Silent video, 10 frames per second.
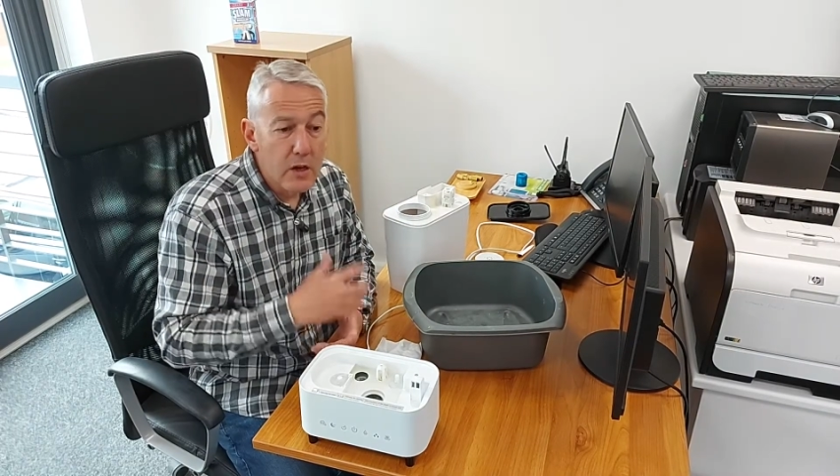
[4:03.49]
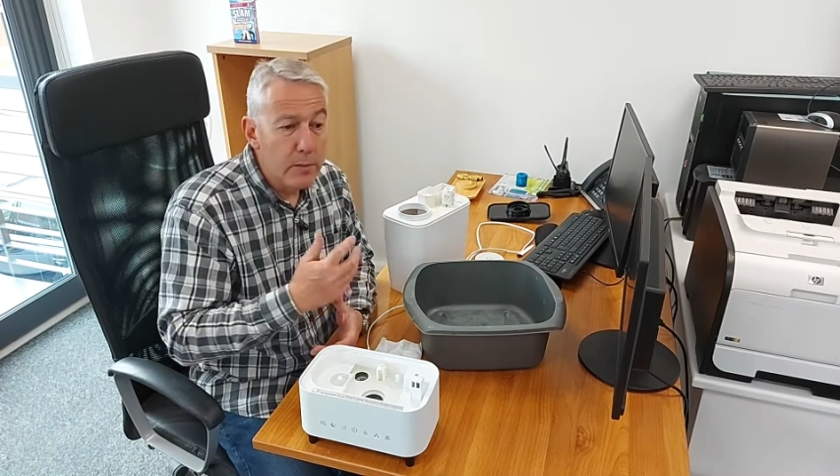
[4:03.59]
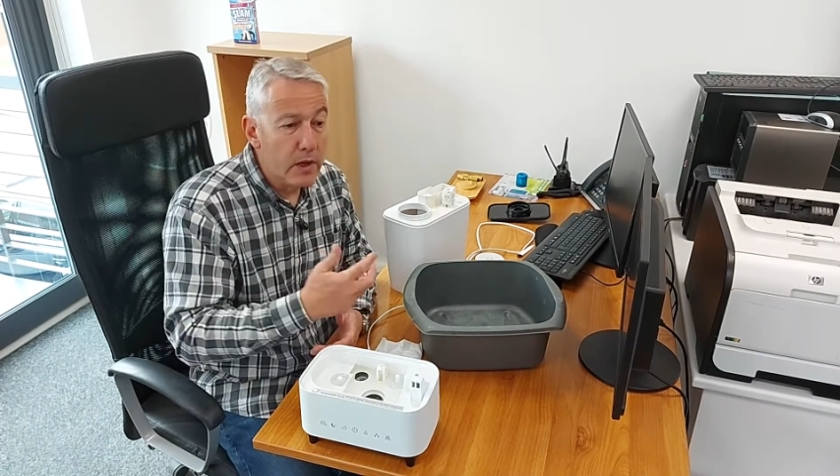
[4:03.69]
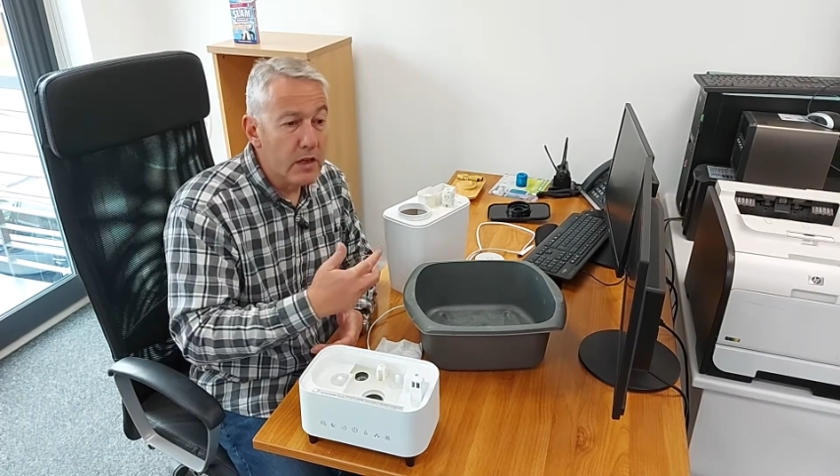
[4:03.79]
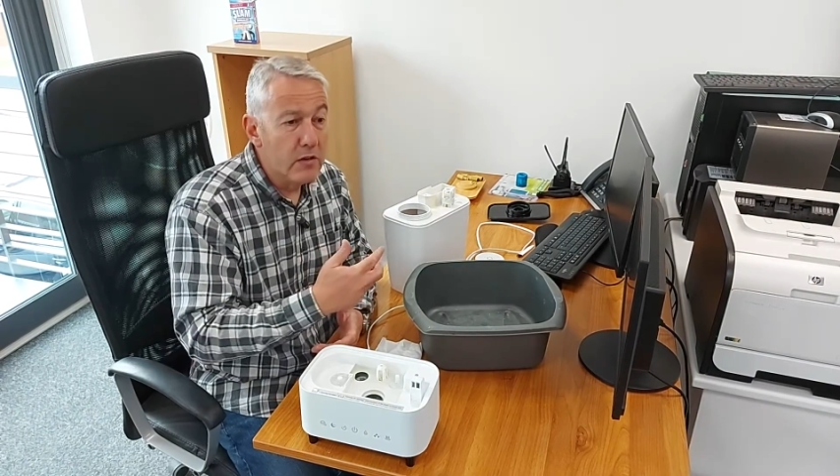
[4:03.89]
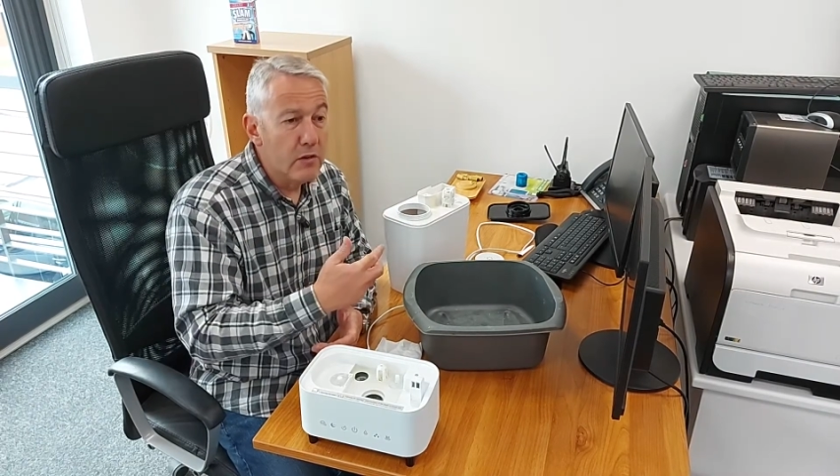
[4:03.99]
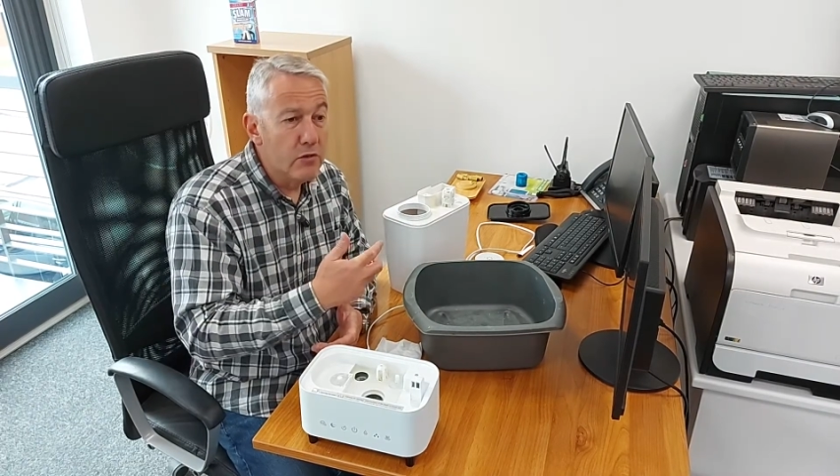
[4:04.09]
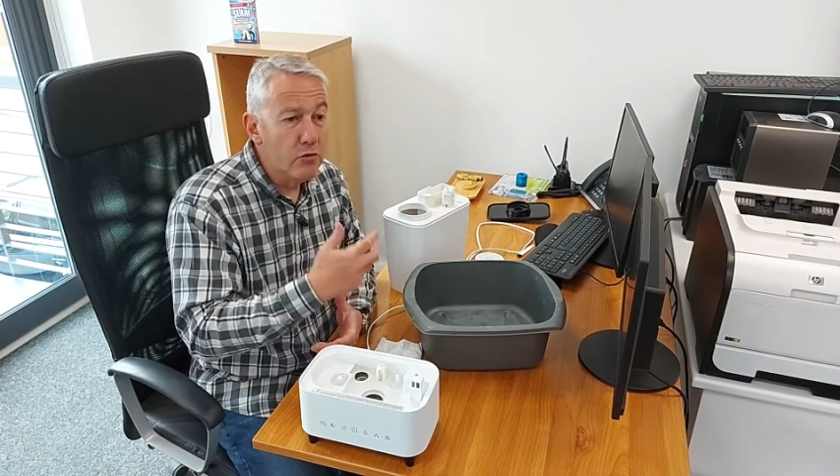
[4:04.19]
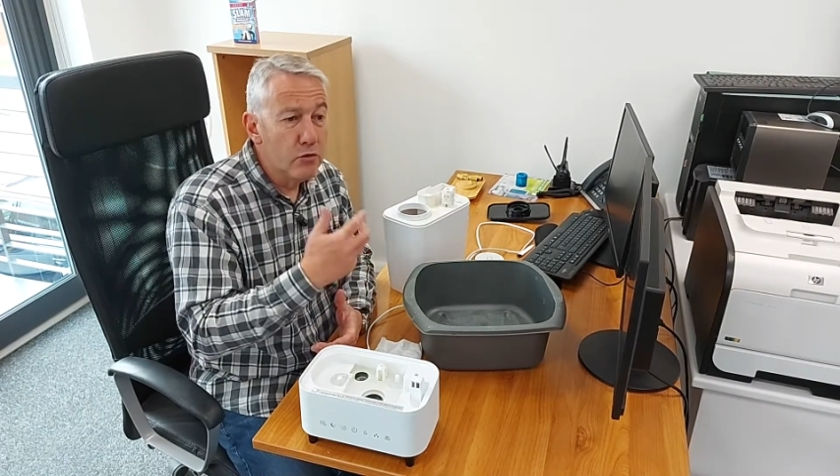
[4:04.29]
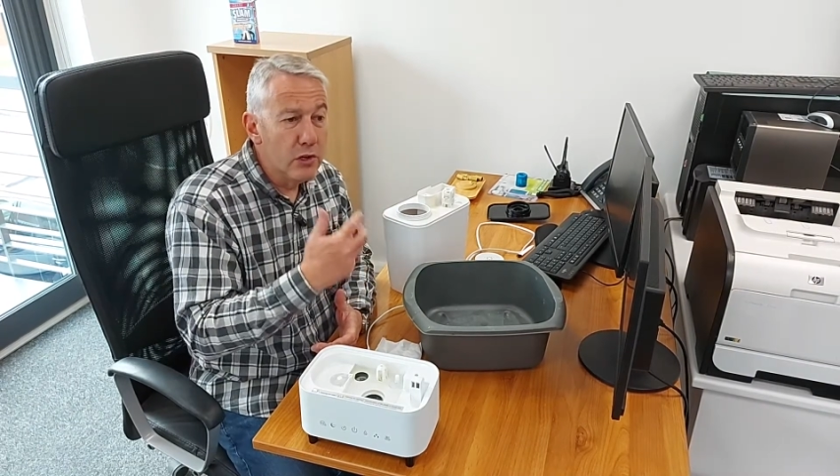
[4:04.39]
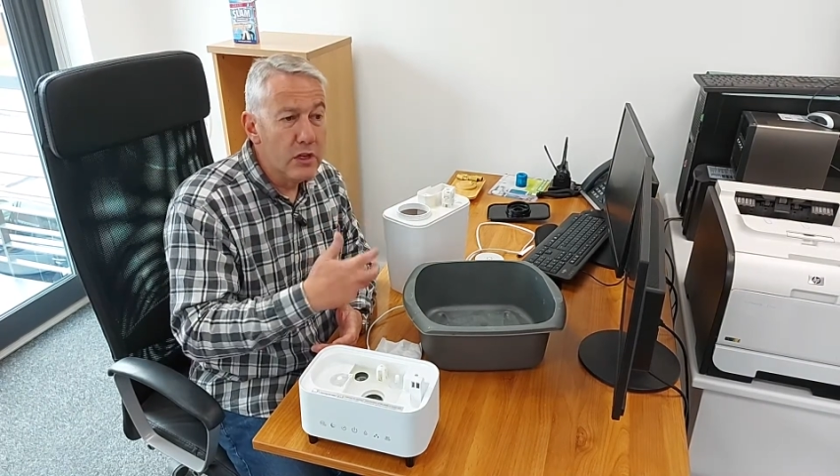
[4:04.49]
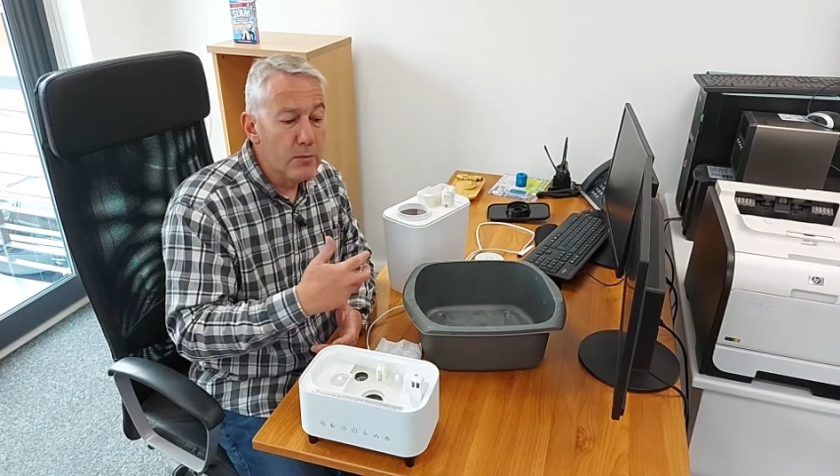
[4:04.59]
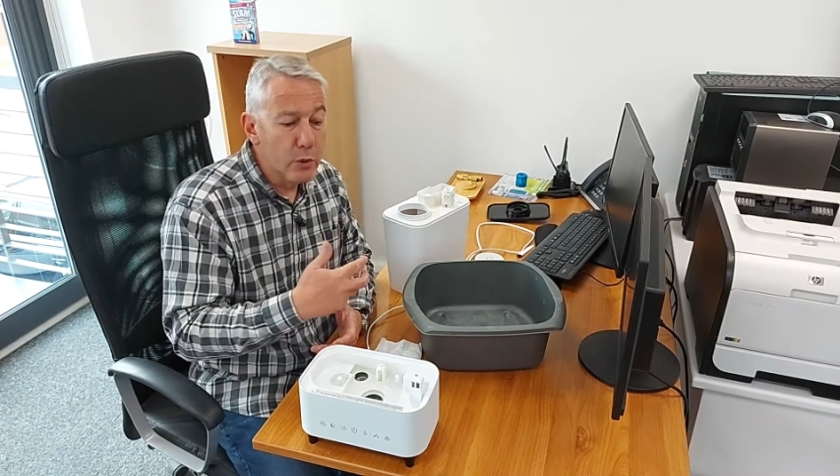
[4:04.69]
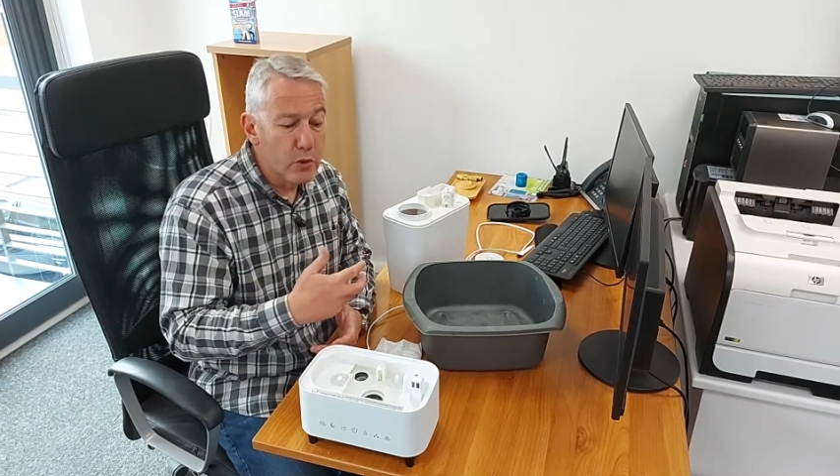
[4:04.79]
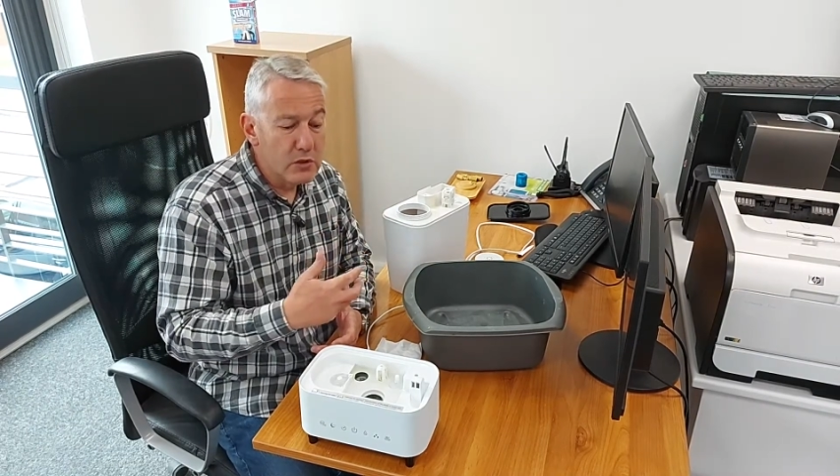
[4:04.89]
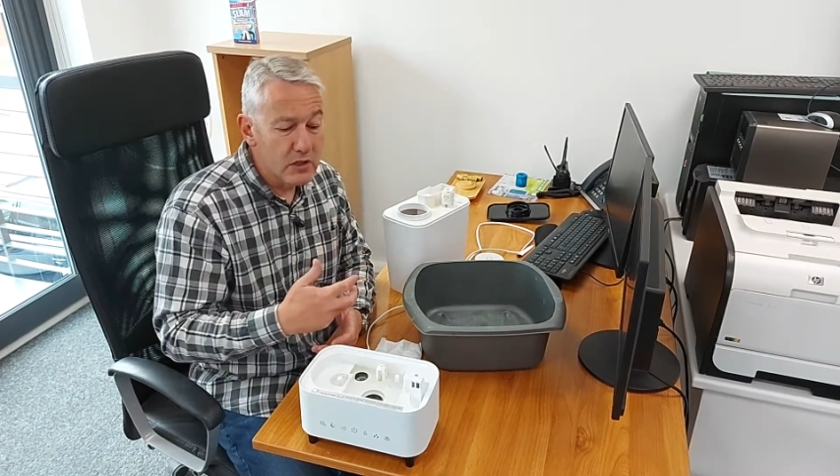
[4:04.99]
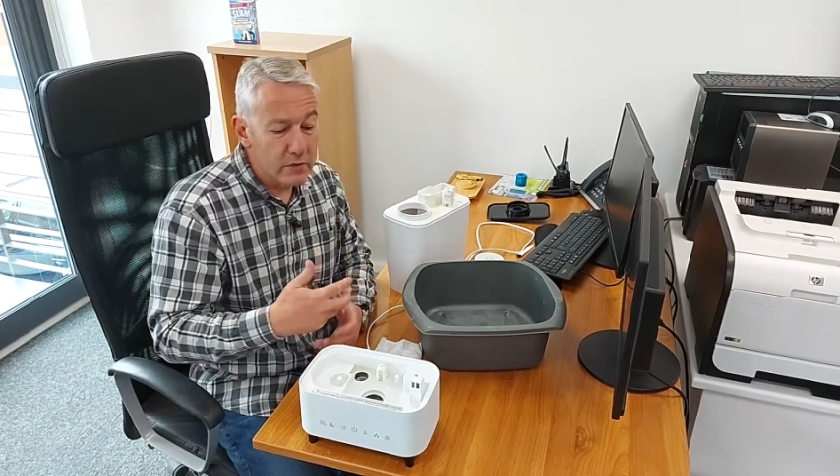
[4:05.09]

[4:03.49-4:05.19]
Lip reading: But really important,